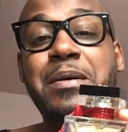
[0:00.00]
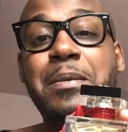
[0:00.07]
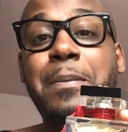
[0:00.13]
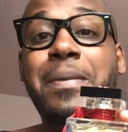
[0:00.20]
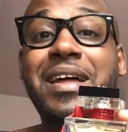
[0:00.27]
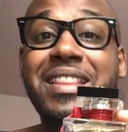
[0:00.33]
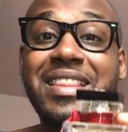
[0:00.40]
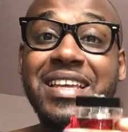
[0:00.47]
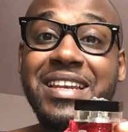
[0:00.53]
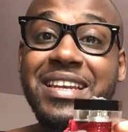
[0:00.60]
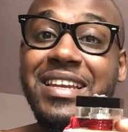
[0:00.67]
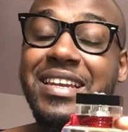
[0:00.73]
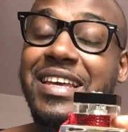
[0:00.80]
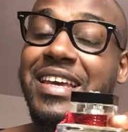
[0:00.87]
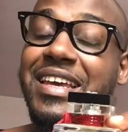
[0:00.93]
But
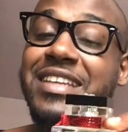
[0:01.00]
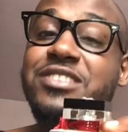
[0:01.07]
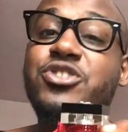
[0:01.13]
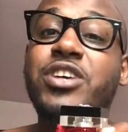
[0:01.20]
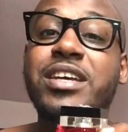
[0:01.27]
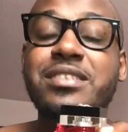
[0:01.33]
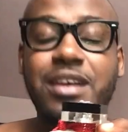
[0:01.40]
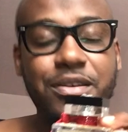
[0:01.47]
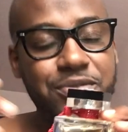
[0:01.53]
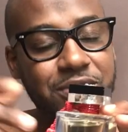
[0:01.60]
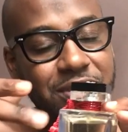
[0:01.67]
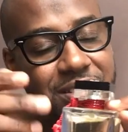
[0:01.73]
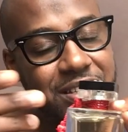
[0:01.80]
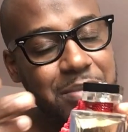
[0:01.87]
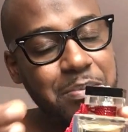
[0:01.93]
then it after
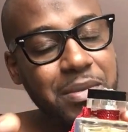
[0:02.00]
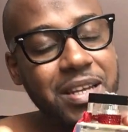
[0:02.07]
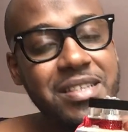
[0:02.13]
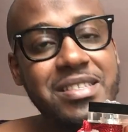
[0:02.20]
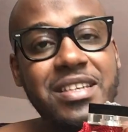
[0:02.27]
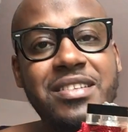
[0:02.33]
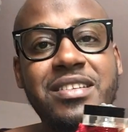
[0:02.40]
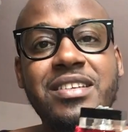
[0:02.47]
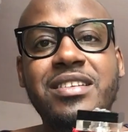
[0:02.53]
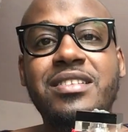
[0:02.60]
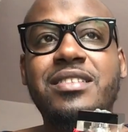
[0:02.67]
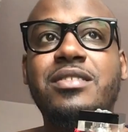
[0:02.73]
10 minutes and then